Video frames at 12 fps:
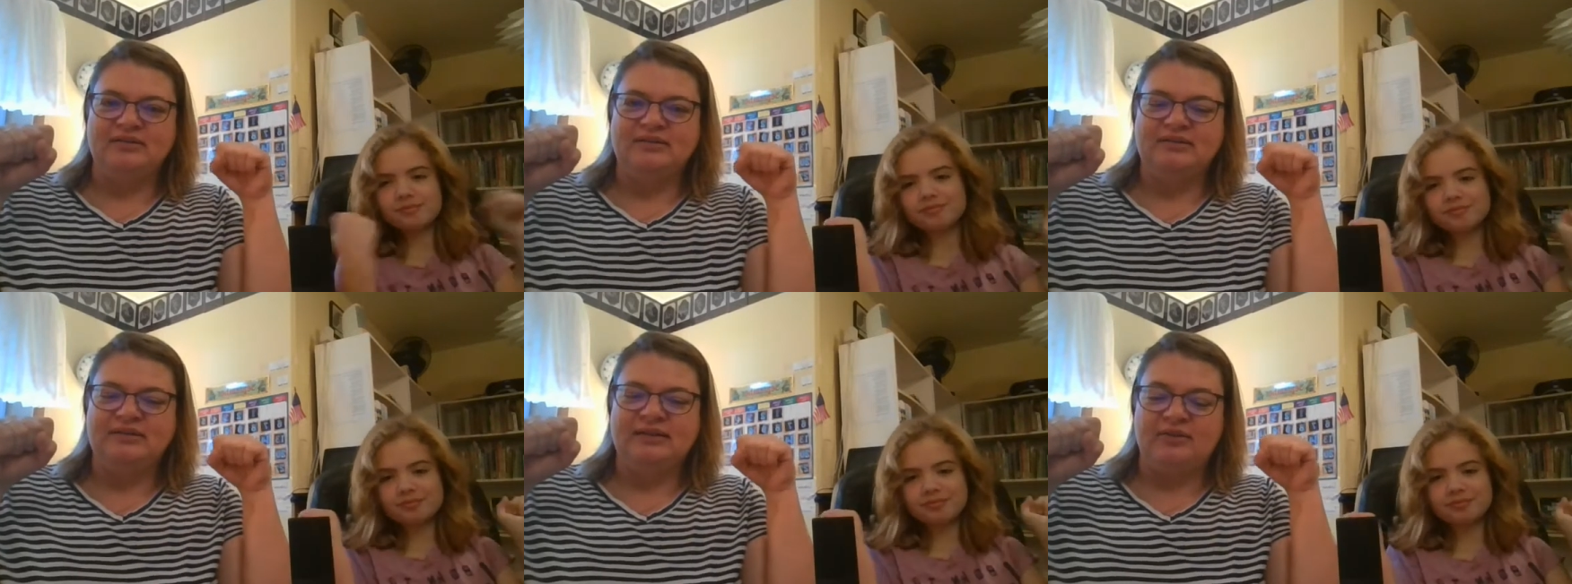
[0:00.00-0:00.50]

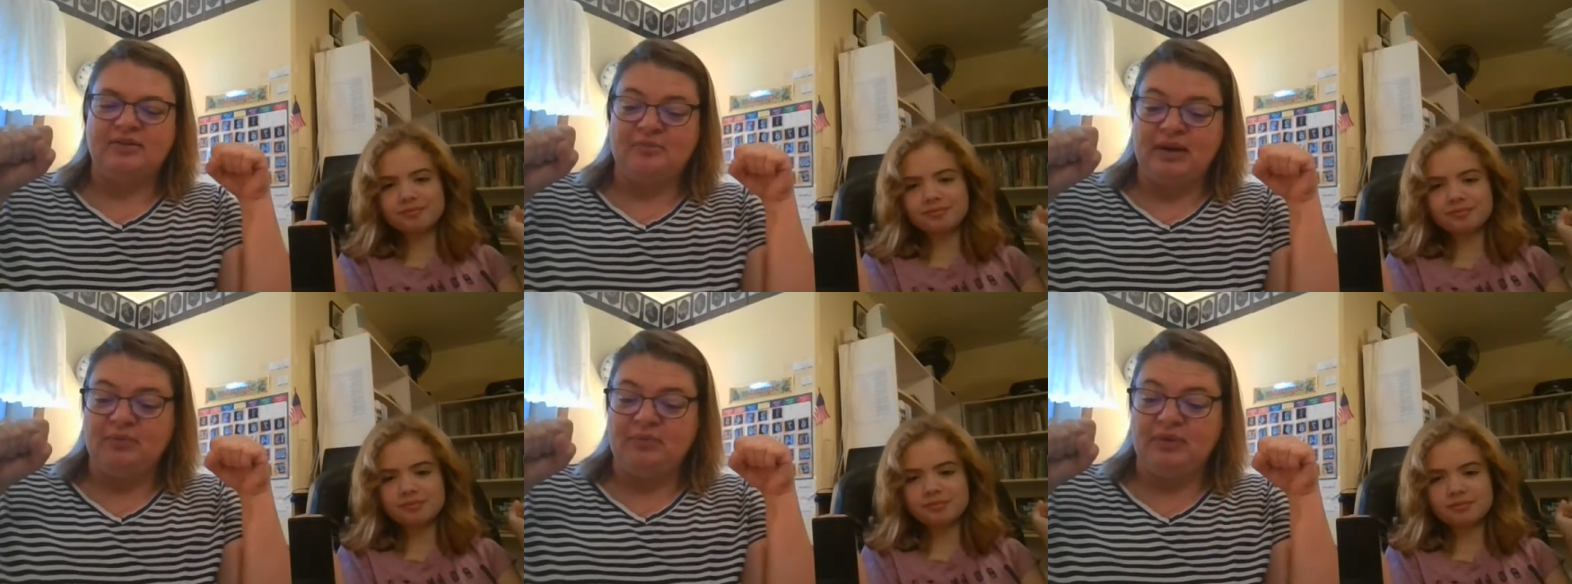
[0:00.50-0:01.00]
Speaker 1: Now, there
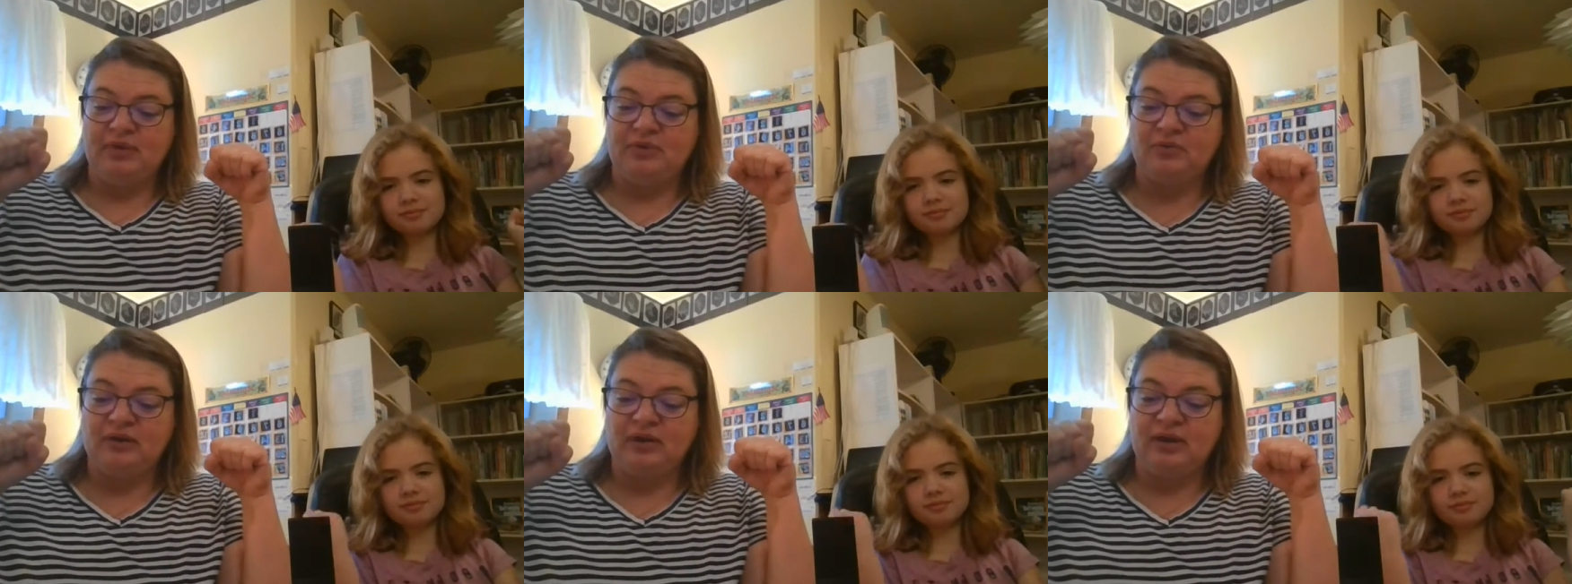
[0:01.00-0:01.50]
might be
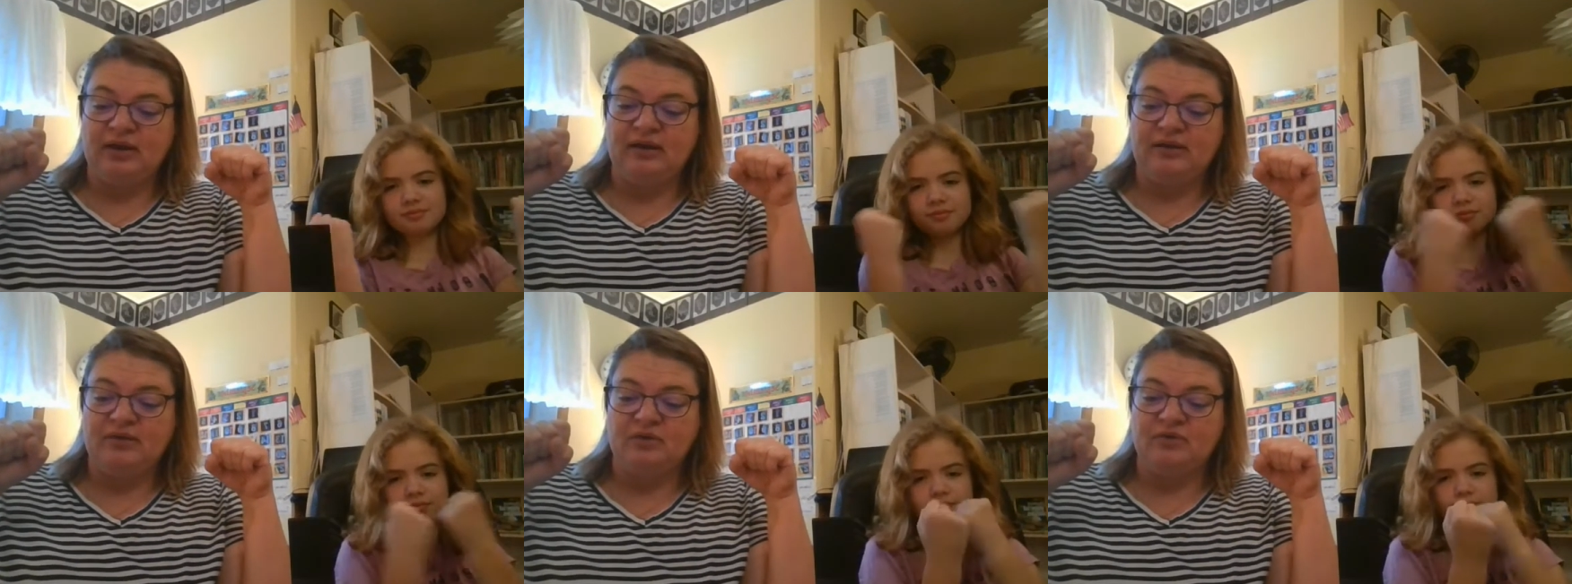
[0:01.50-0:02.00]
three
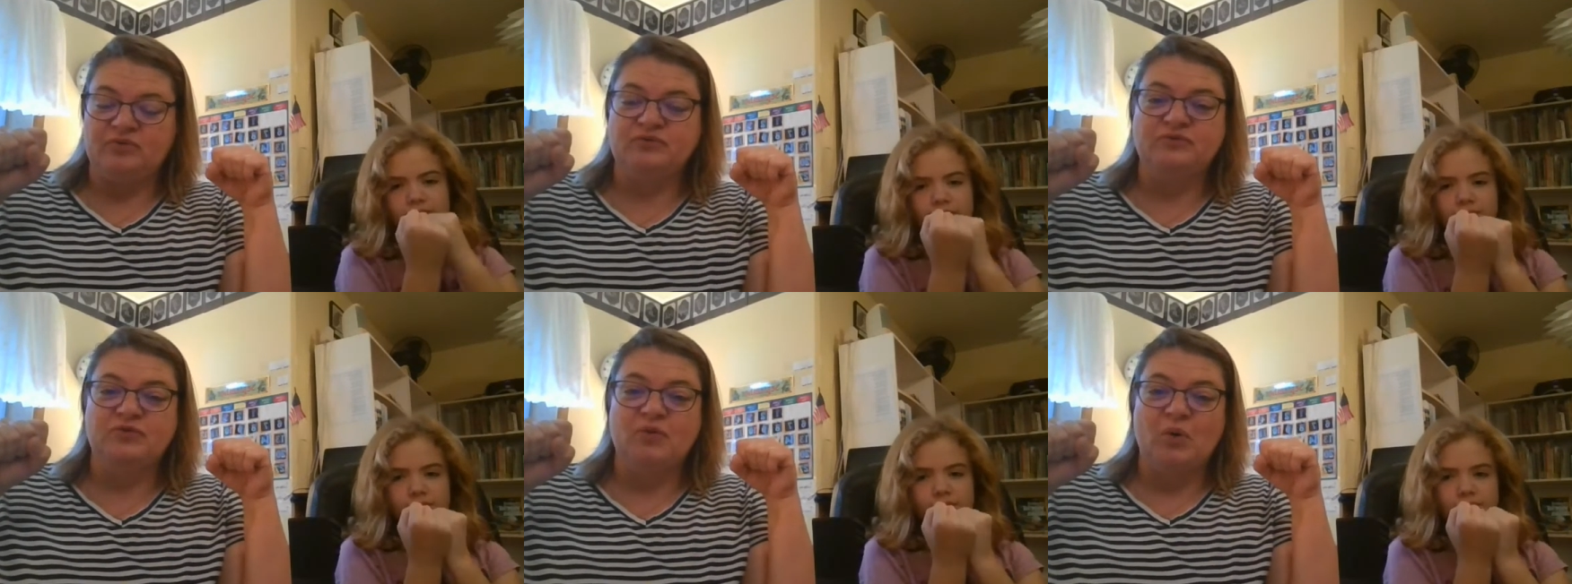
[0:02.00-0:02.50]
or
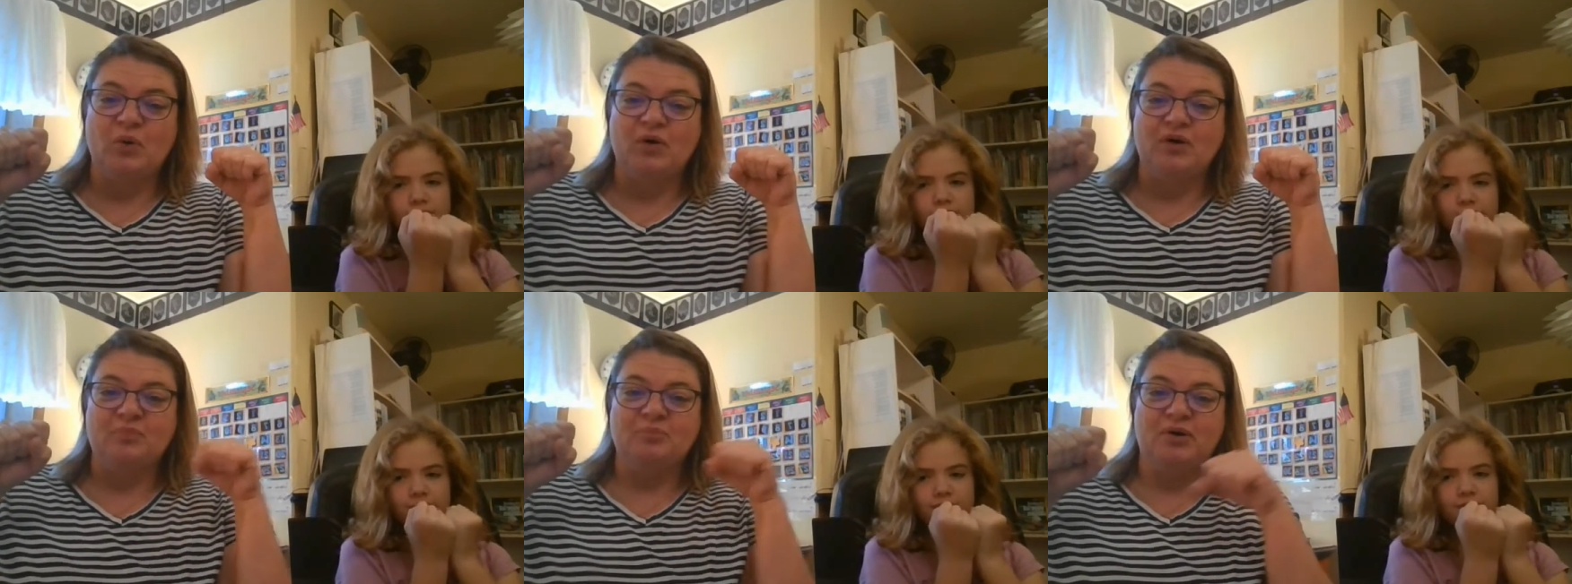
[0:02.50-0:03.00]

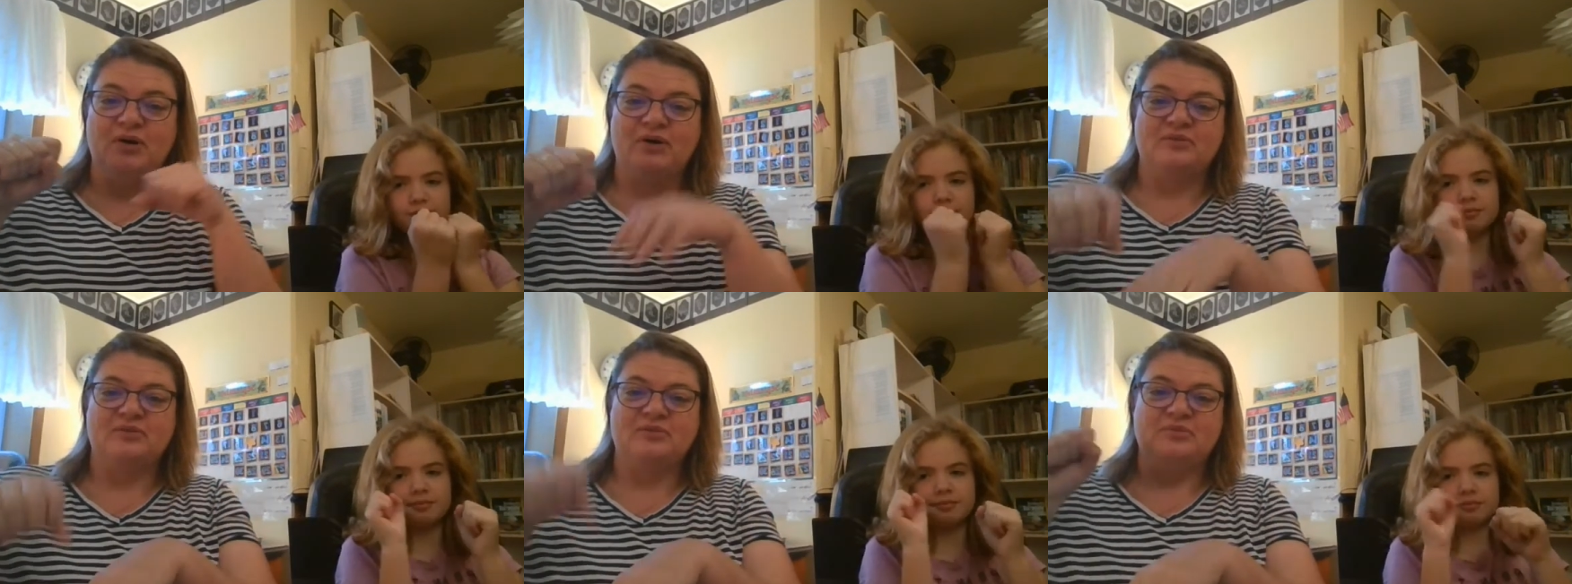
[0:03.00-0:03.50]
four
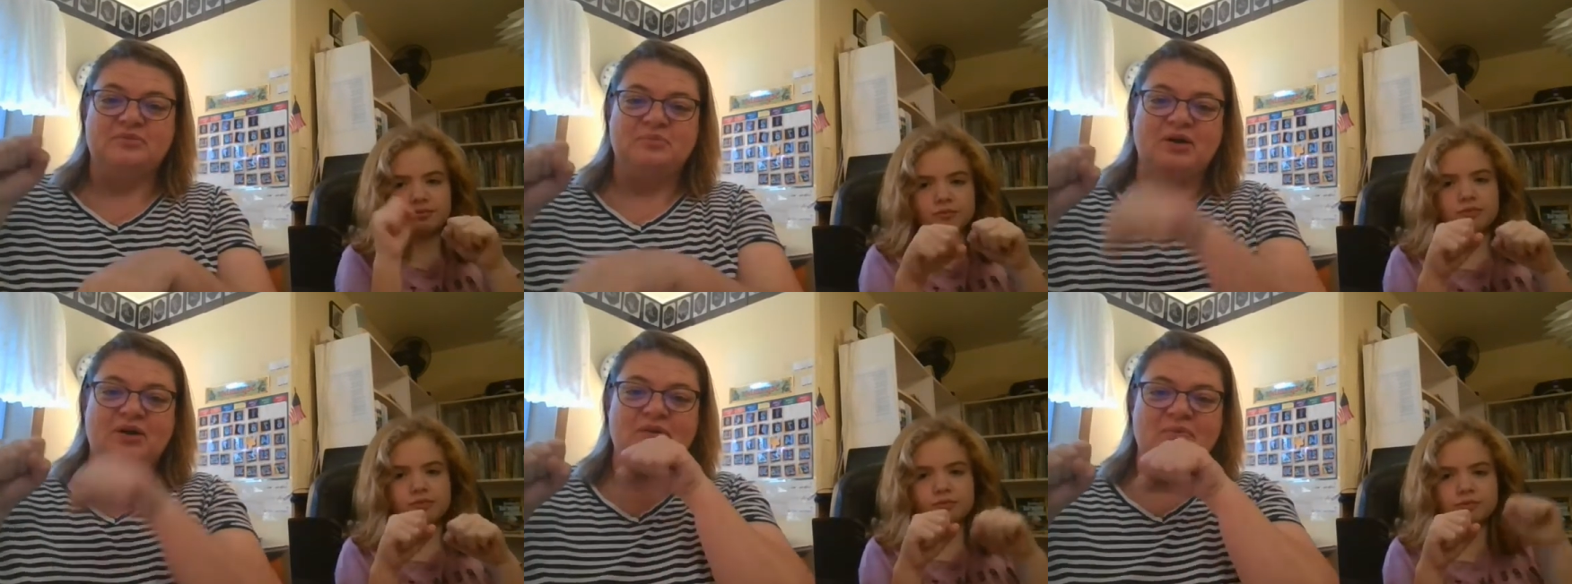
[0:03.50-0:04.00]
parts,
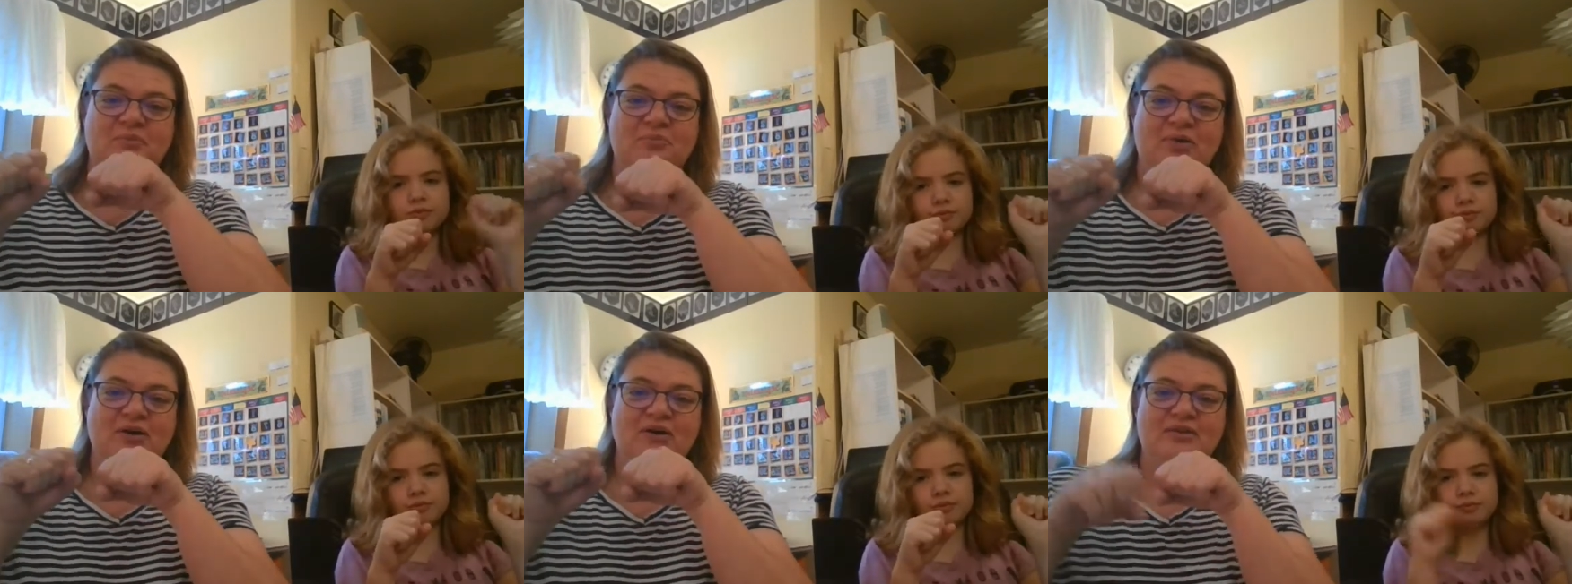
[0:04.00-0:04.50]
part,
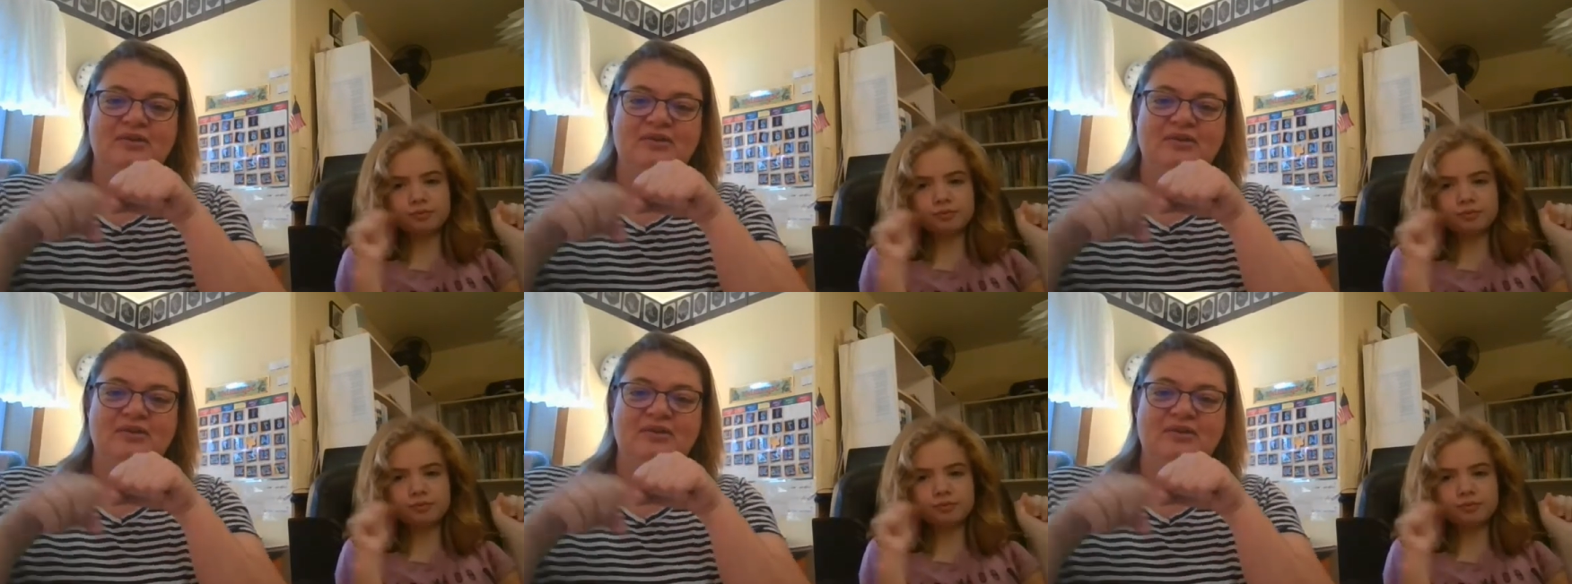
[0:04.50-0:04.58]
part.